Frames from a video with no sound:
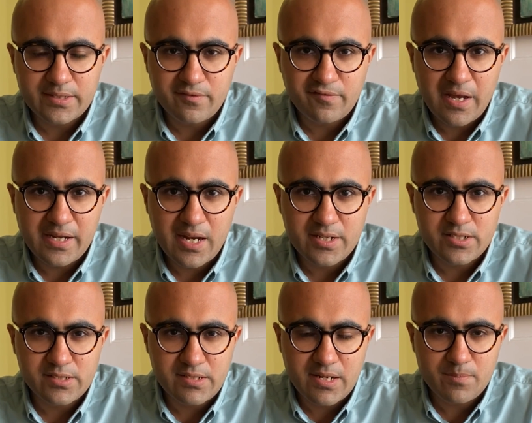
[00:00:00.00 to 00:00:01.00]
the
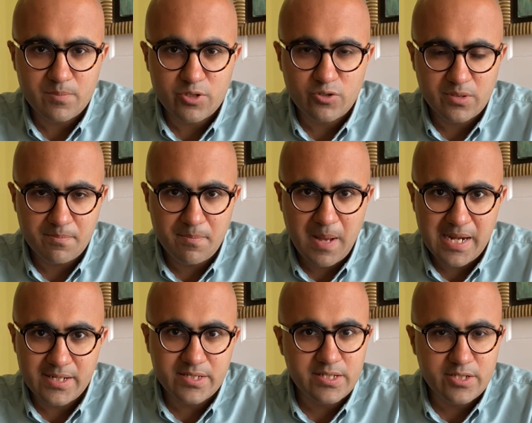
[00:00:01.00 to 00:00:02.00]
financial statements or the
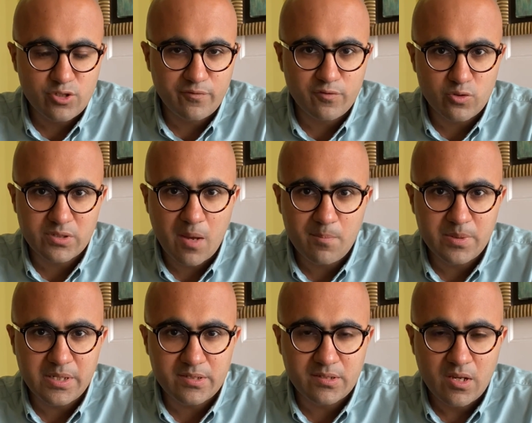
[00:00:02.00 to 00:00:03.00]
balance sheets of those
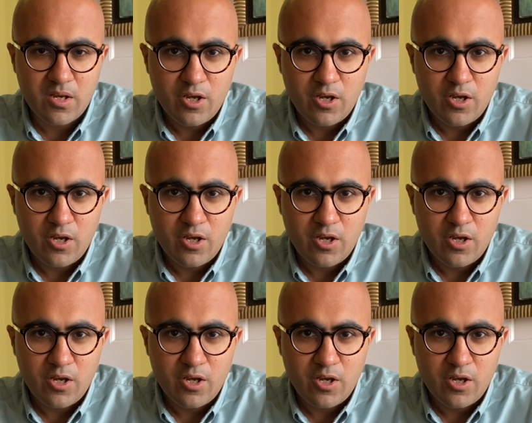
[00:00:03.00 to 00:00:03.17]
companies,